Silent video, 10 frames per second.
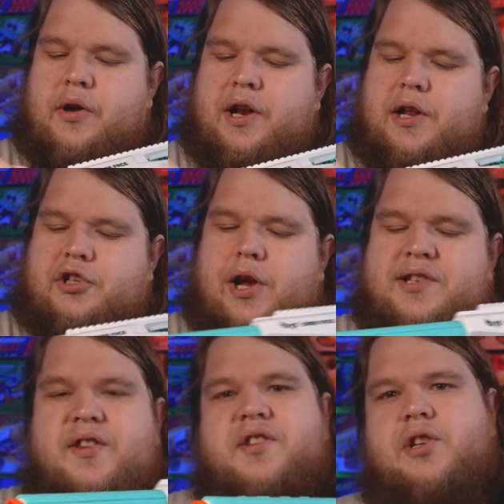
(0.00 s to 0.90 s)
You can
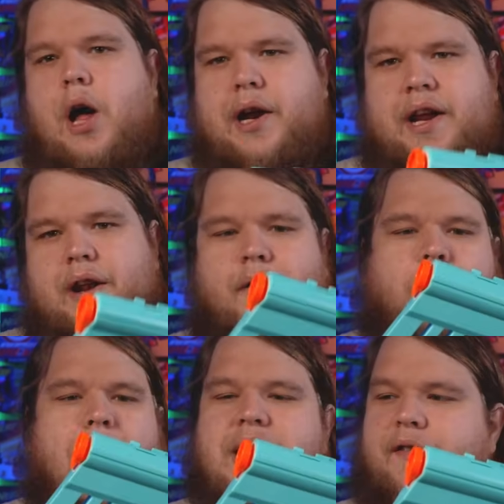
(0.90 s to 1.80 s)
adjust the stock in
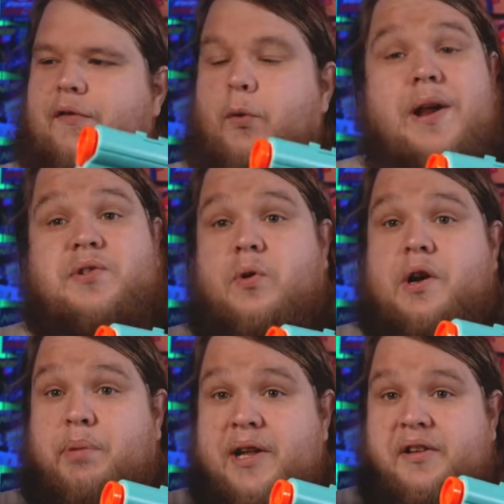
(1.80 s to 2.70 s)
a variety of different ways
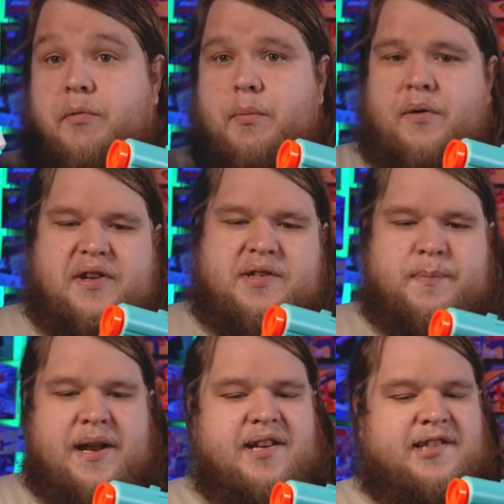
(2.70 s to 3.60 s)
or completely remove
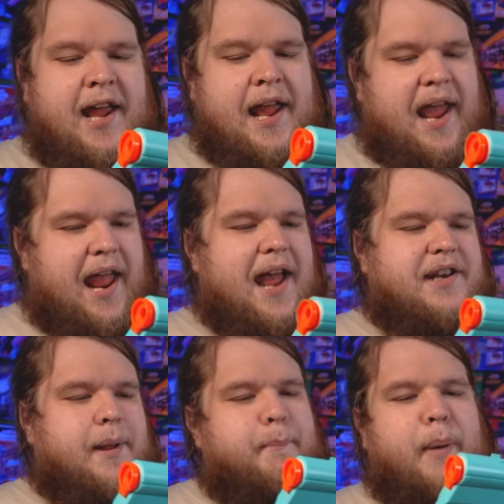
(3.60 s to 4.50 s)
this piece, and